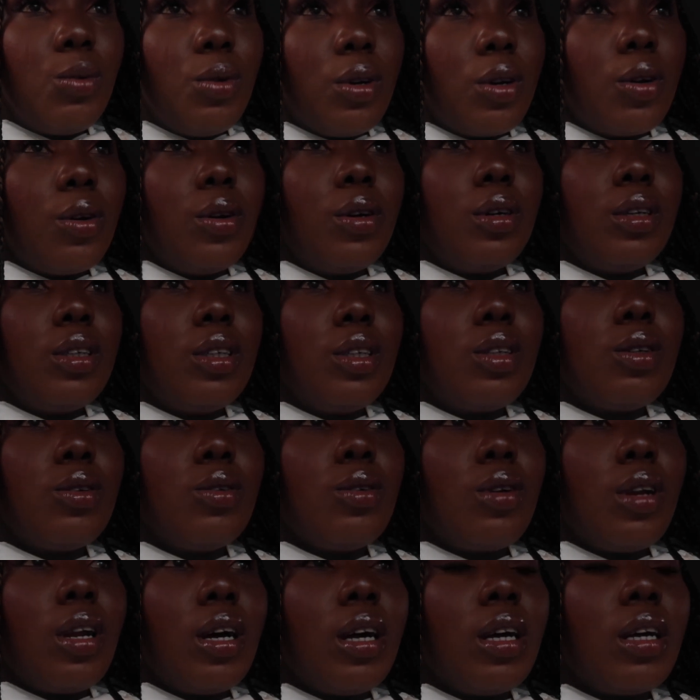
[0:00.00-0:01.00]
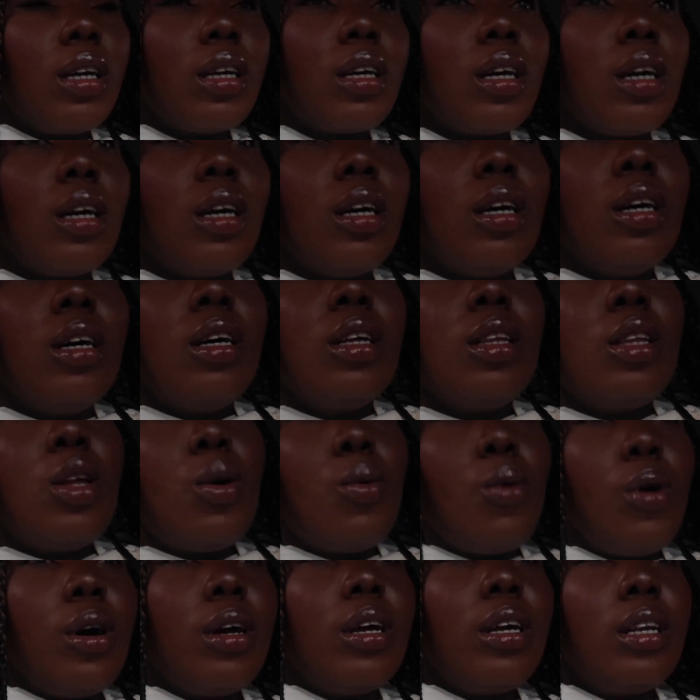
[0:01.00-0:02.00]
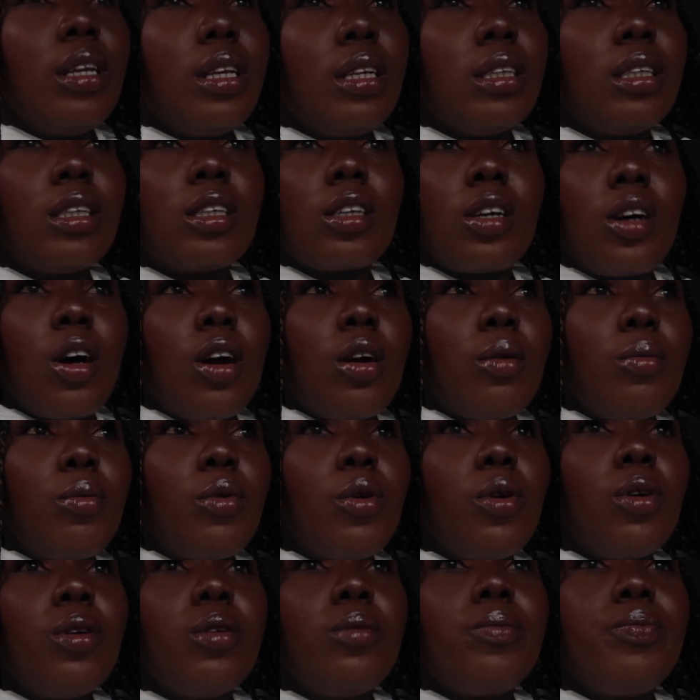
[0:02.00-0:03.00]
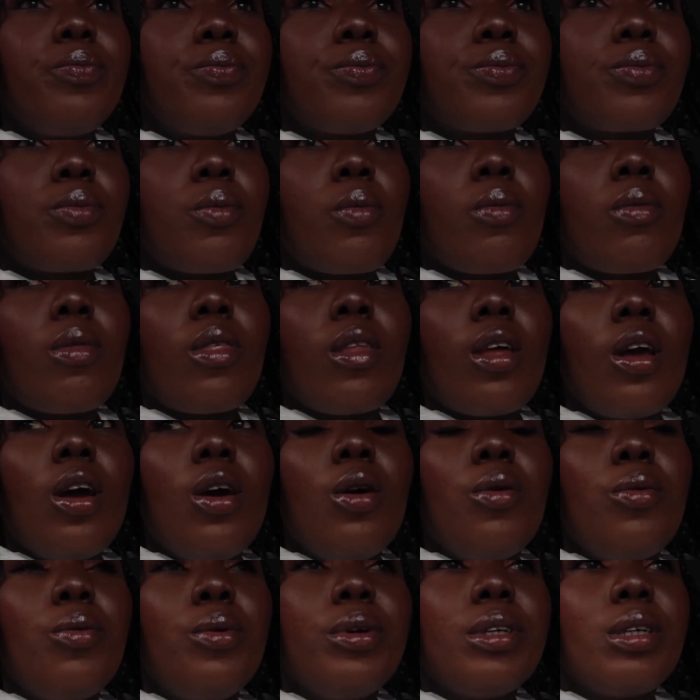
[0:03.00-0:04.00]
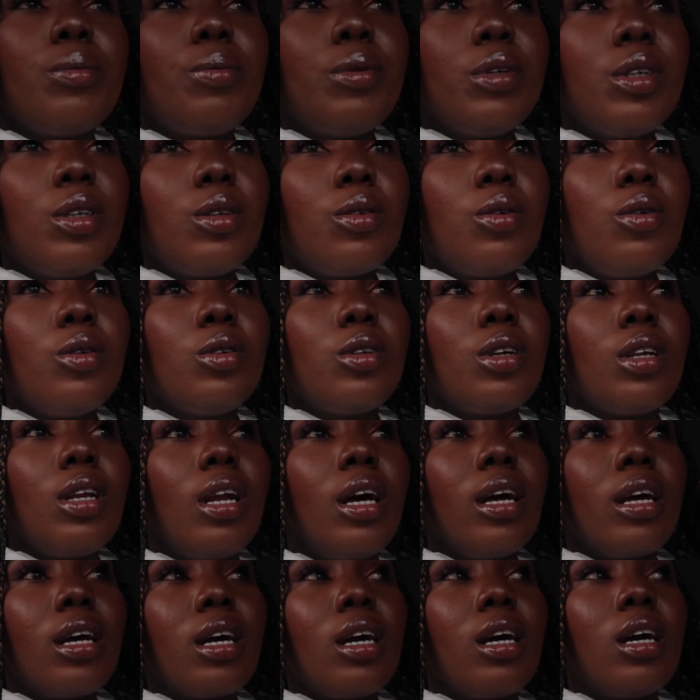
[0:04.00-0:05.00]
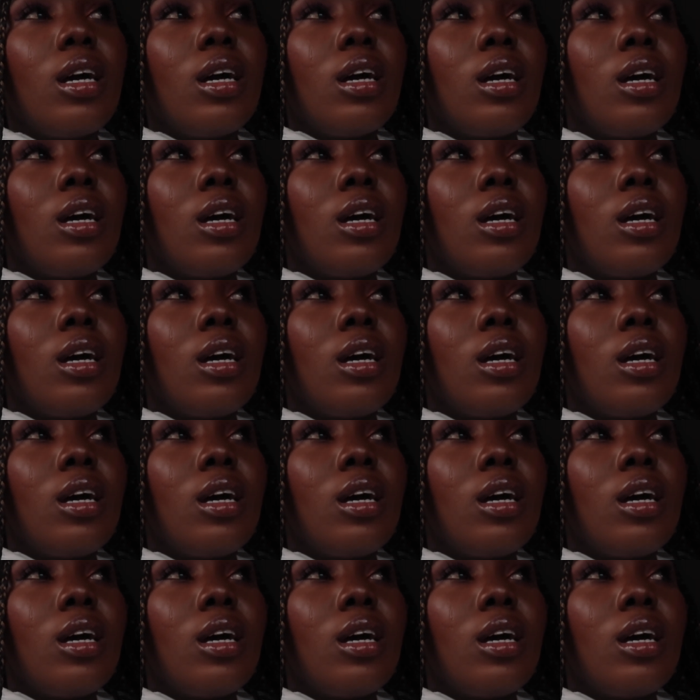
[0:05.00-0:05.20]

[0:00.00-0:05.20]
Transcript: We're going to like the one in Scarborough. We're supposed to go to like